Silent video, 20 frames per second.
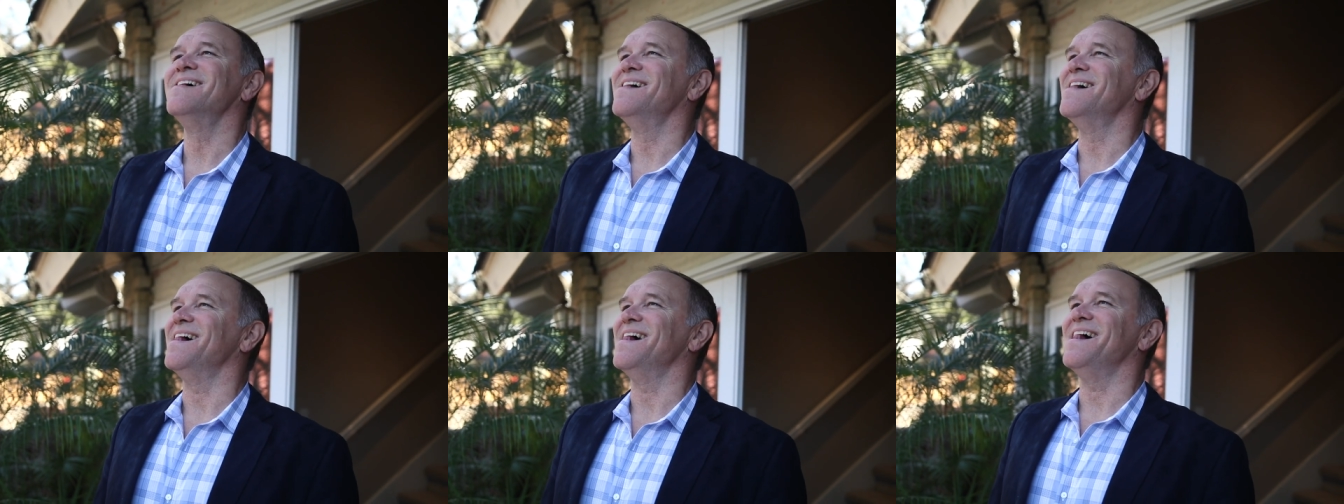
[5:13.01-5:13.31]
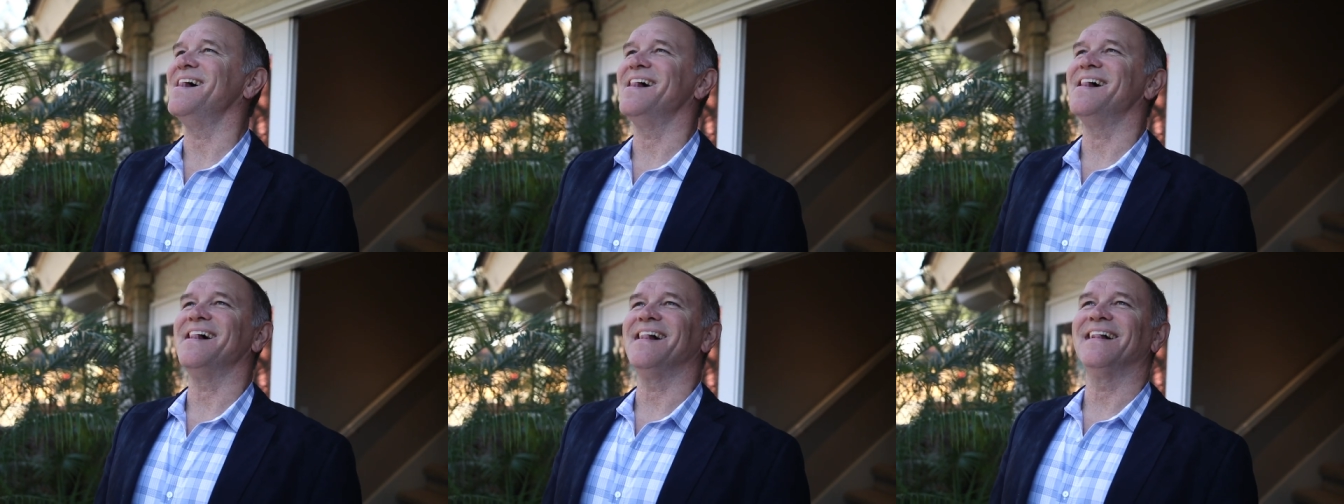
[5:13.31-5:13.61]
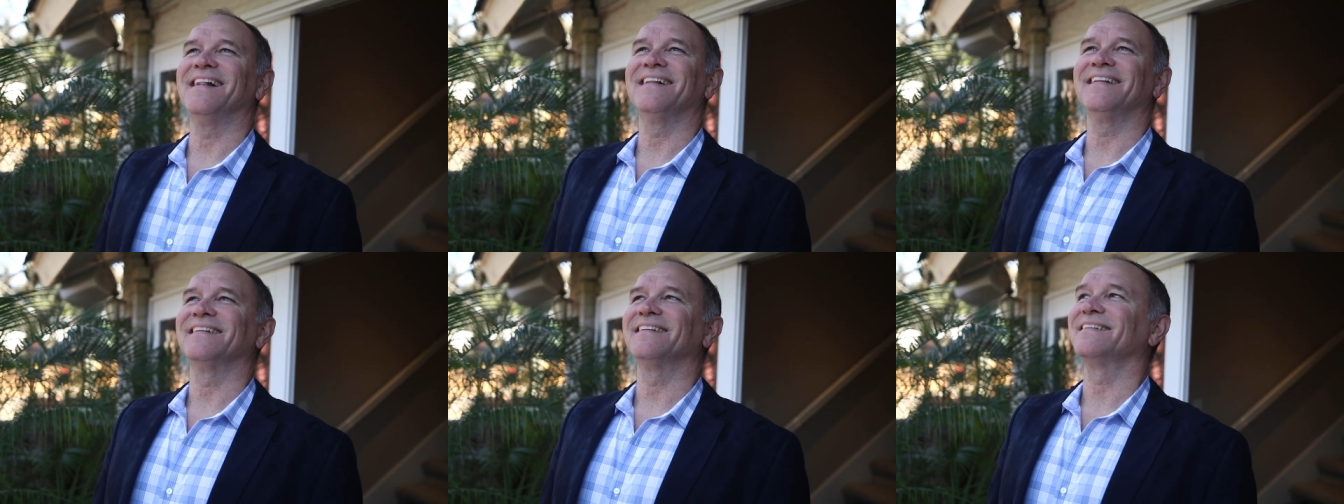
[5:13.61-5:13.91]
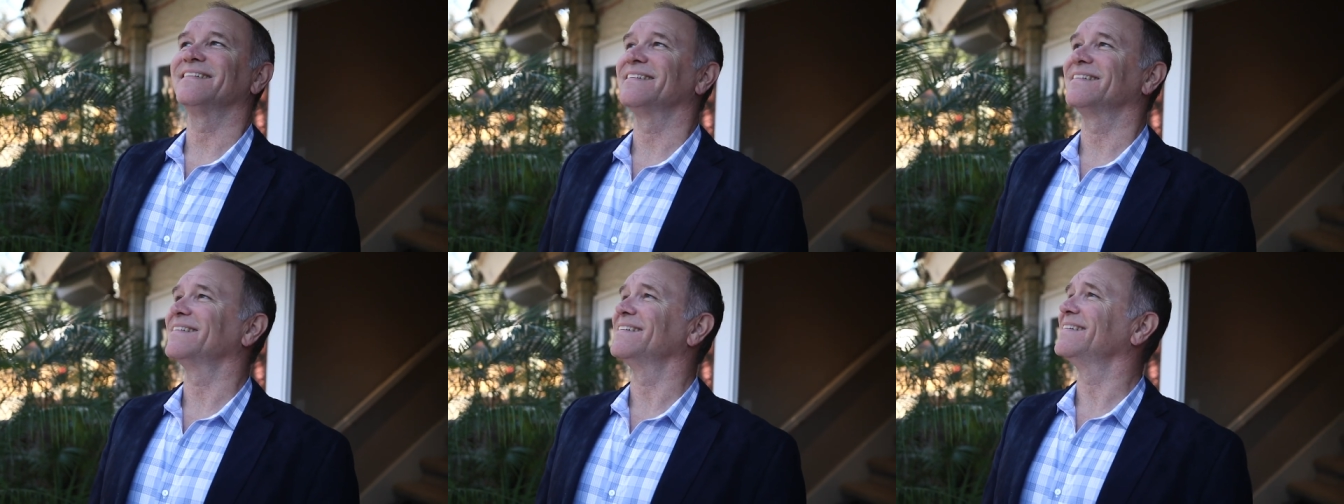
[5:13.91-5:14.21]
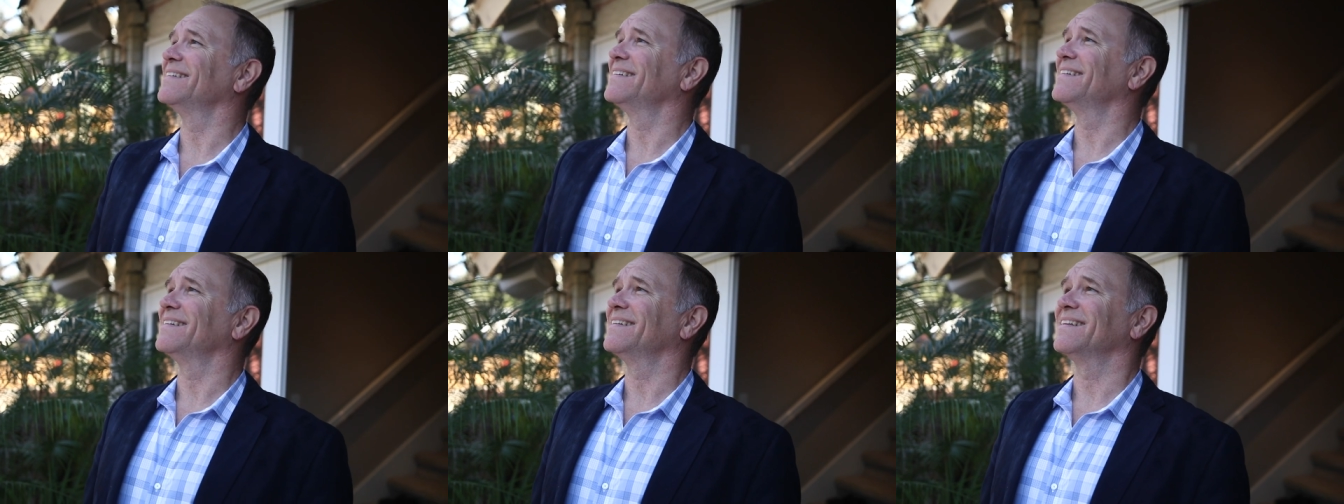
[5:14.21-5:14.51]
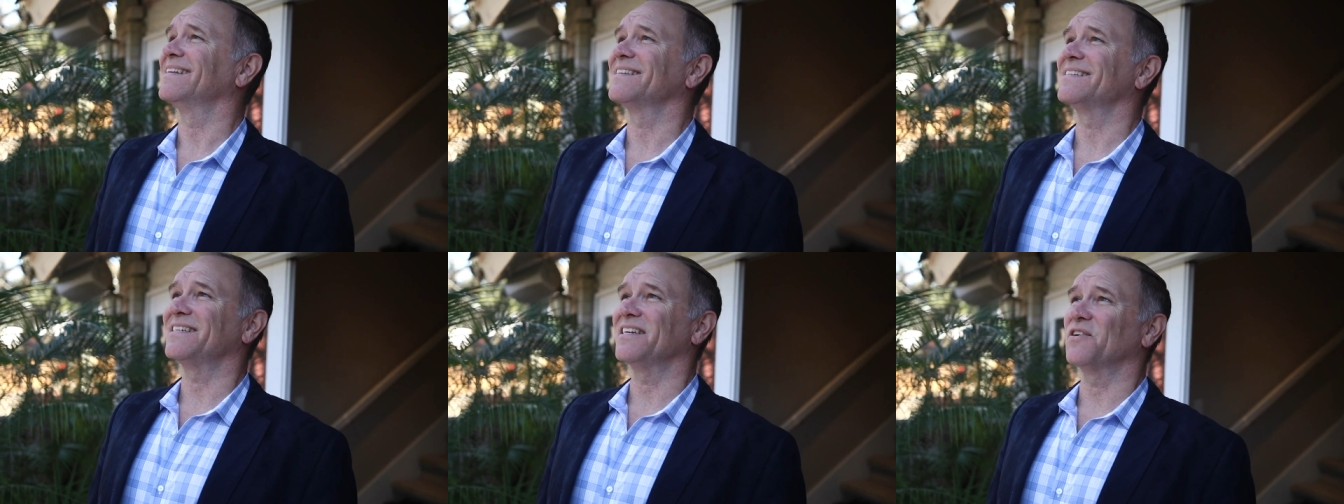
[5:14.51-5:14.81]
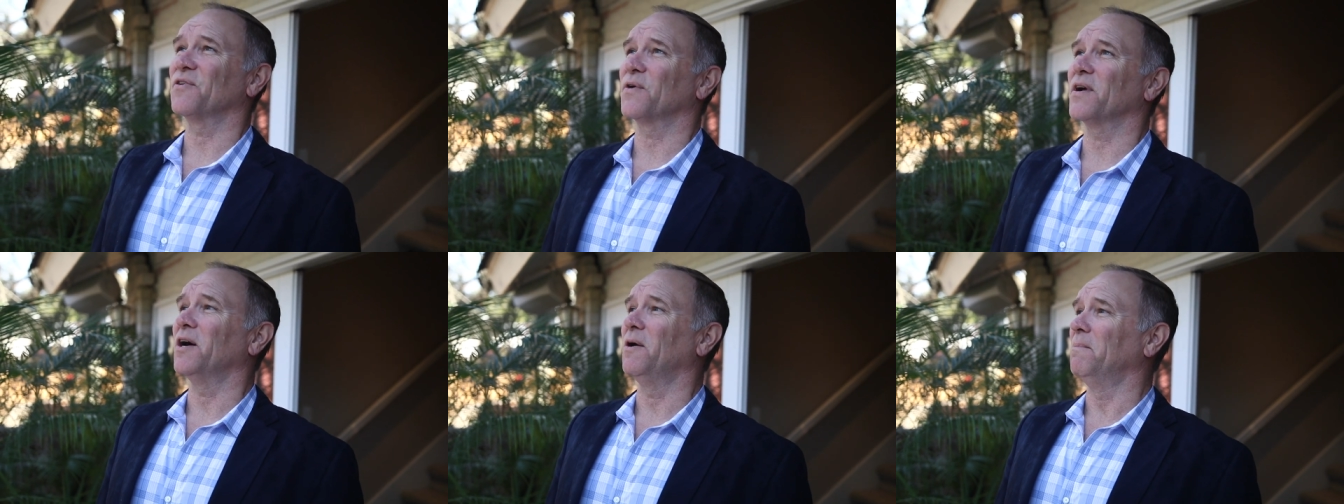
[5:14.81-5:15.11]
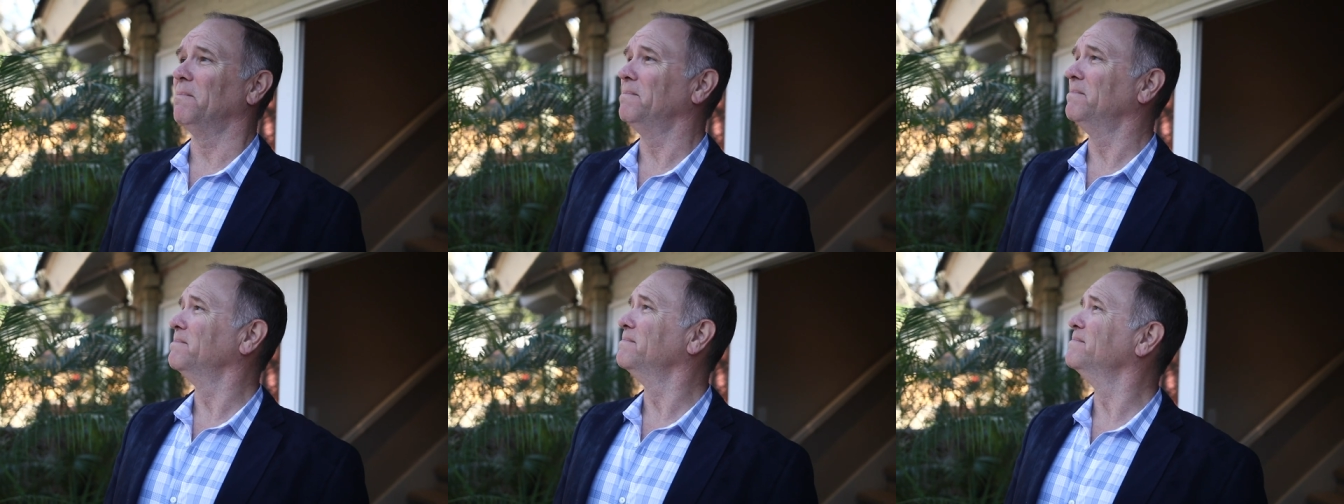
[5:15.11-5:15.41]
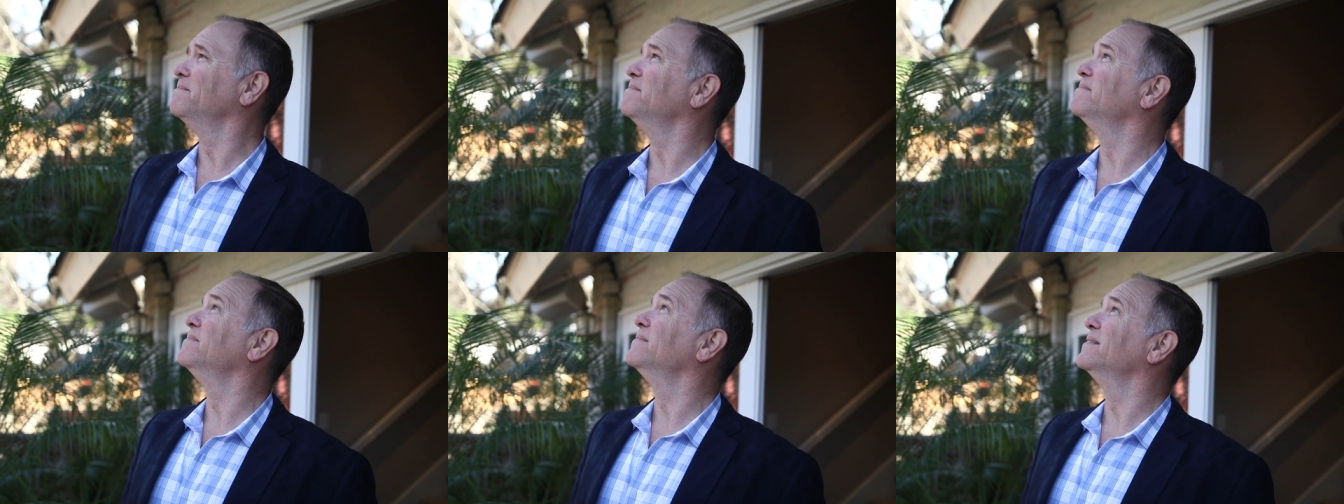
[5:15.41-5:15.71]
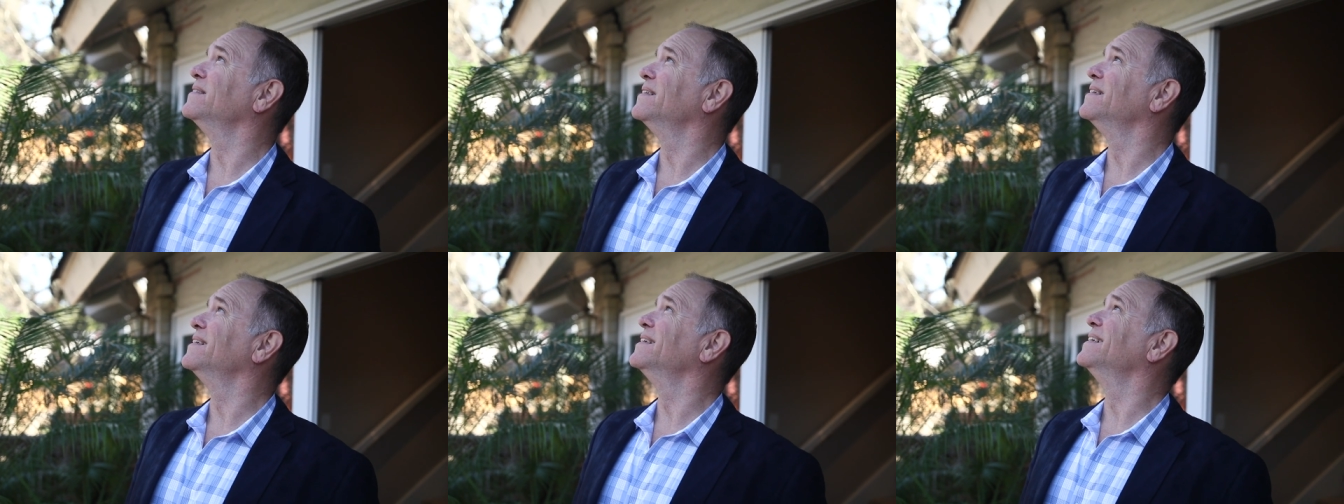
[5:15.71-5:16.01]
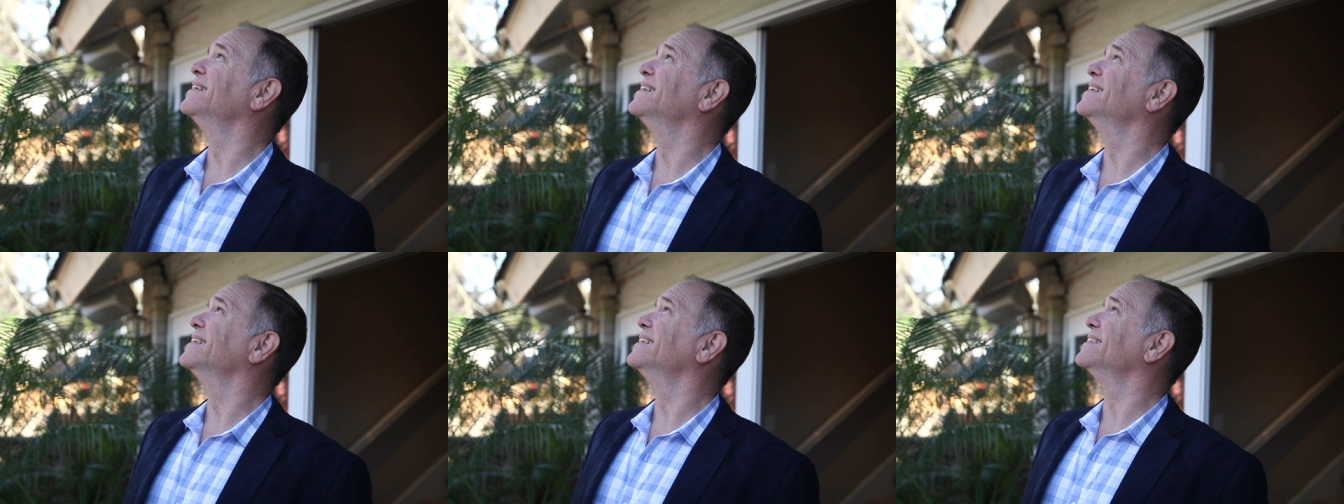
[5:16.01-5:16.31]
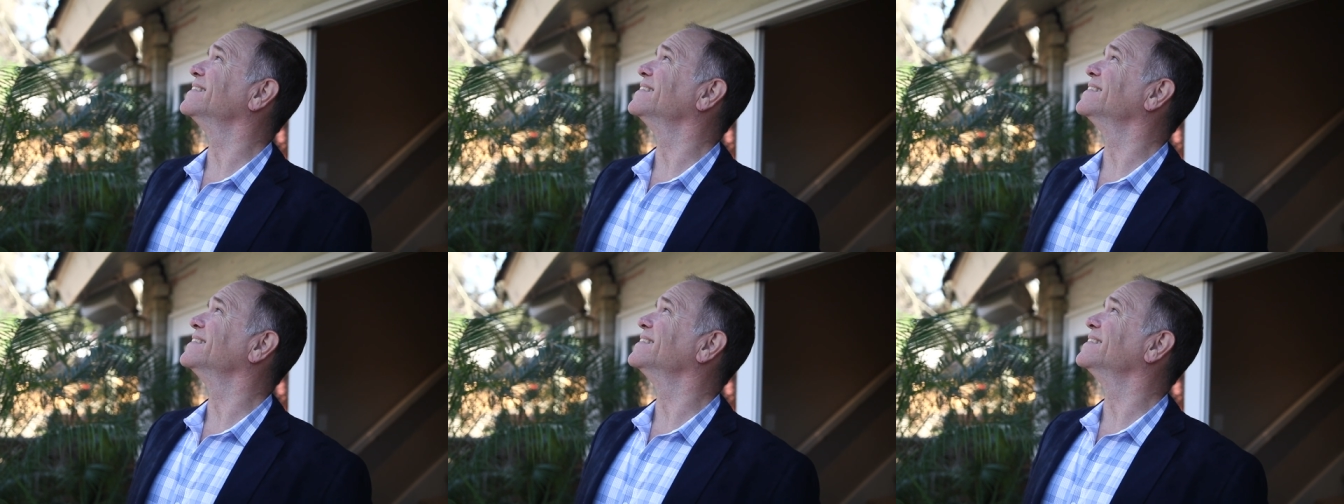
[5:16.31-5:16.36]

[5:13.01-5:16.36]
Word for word: Uh-uh. Cedar elm. Cedar elm, that's right.